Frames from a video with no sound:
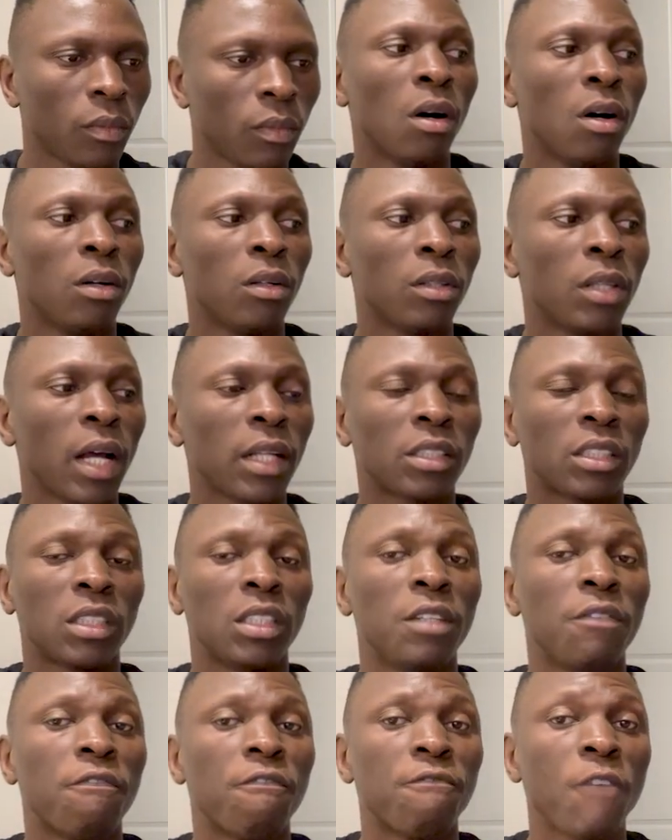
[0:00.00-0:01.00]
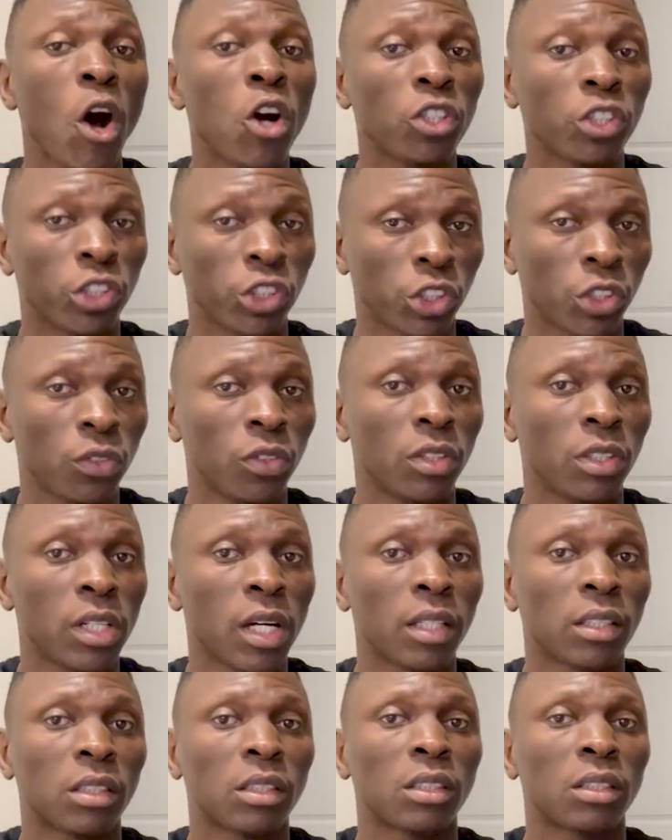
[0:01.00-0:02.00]
That's the function
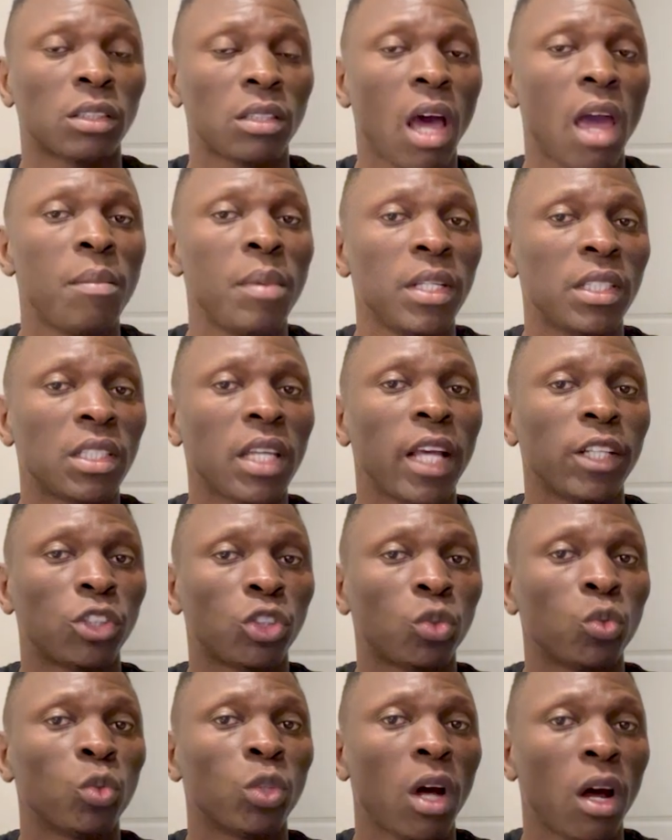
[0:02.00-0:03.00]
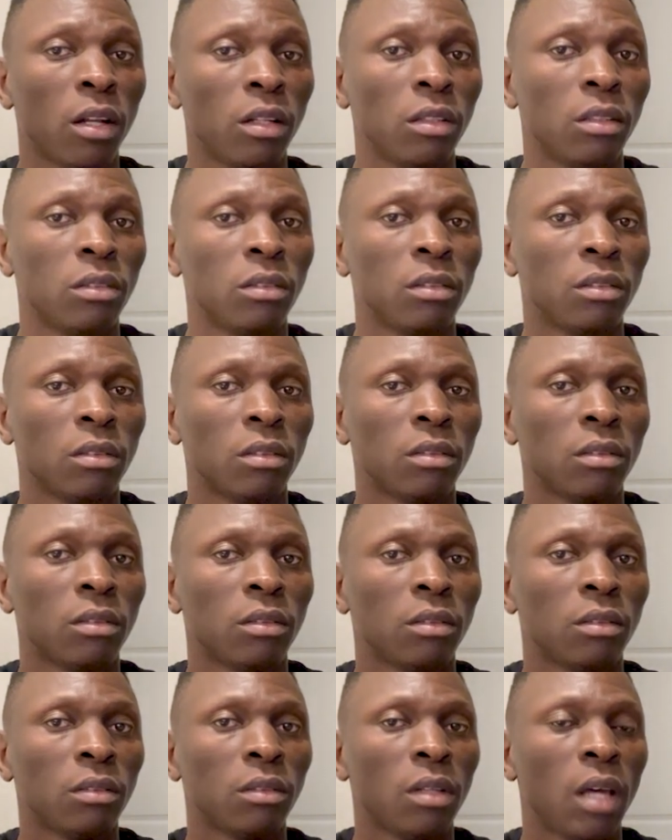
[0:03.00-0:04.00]
that time it has to run,
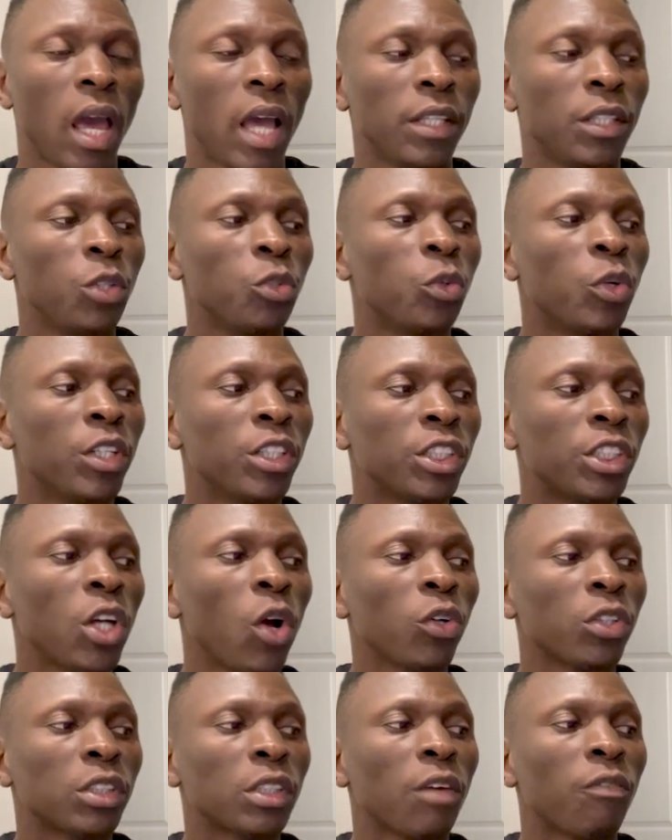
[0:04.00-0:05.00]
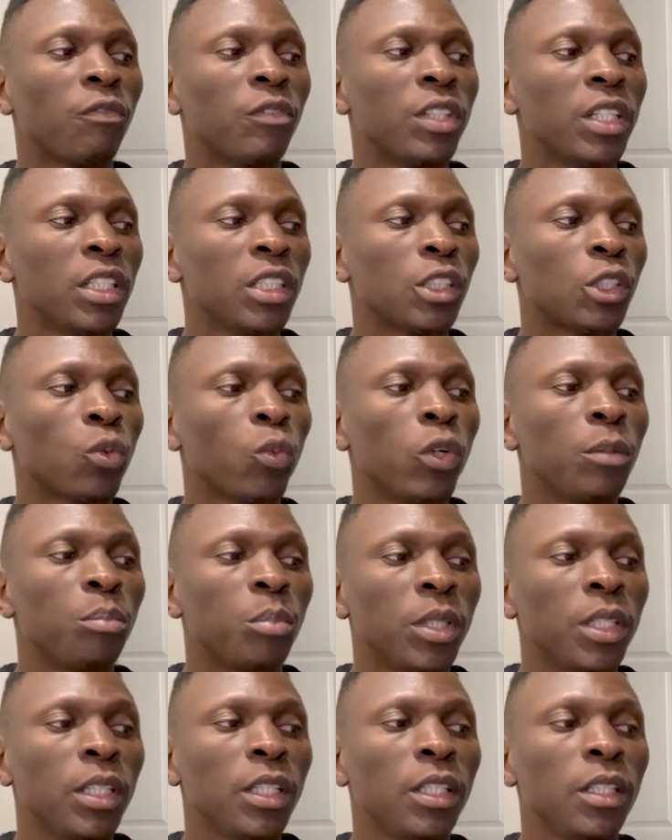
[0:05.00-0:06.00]
and the results of this will
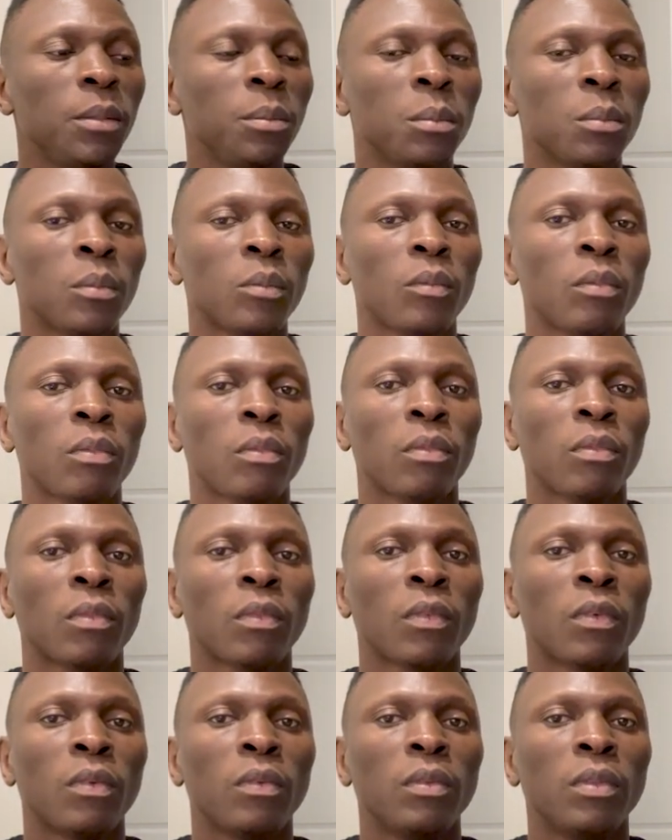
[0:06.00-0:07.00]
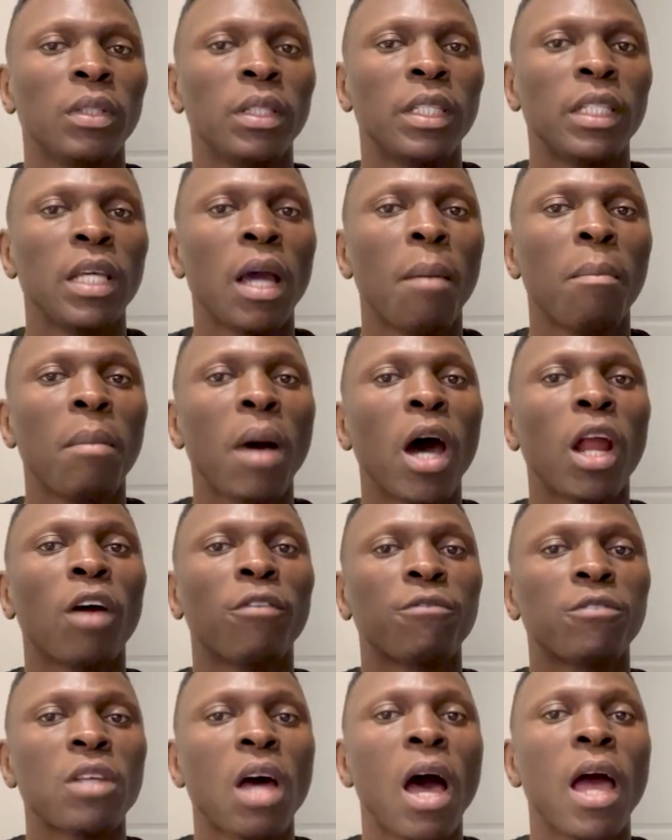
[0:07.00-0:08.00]
be the amount
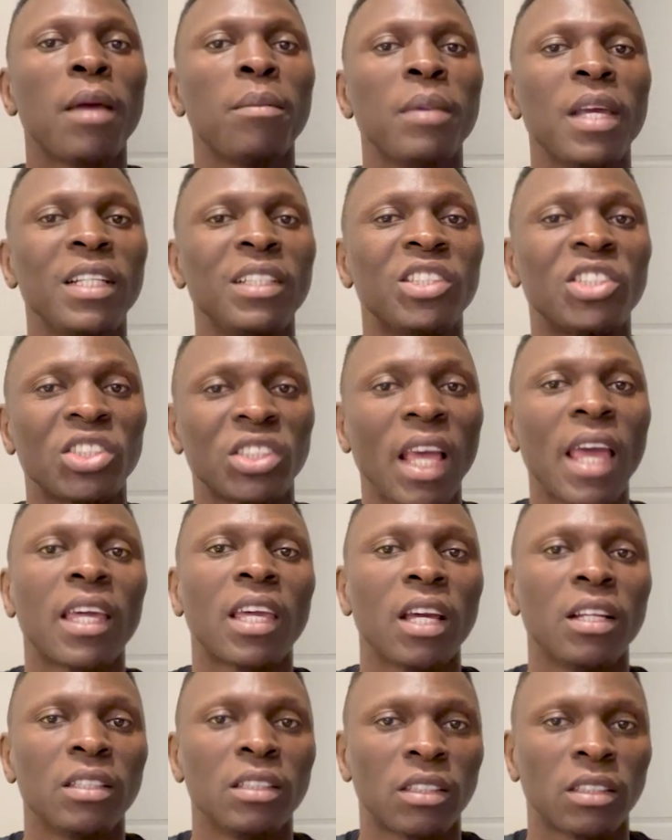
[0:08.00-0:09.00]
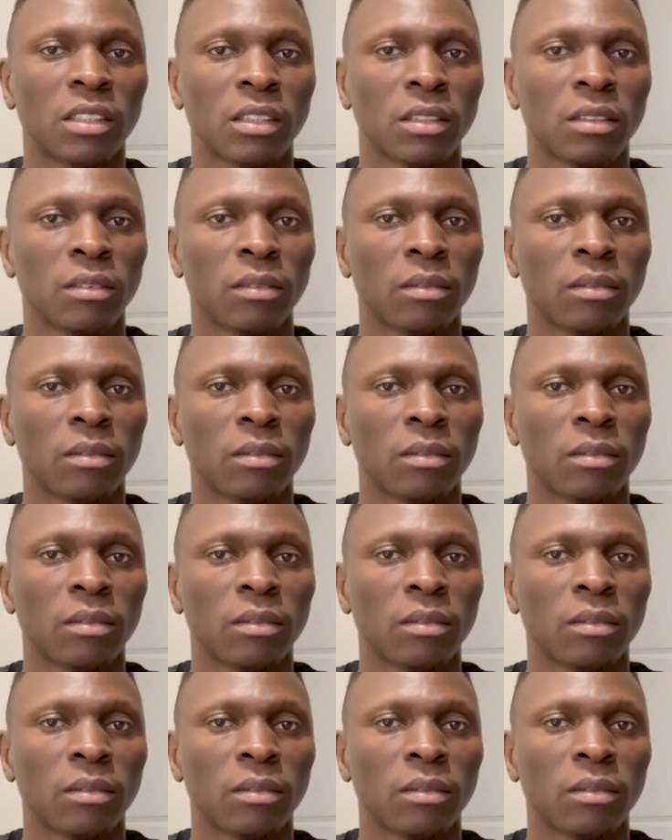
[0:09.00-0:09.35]
of time in seconds,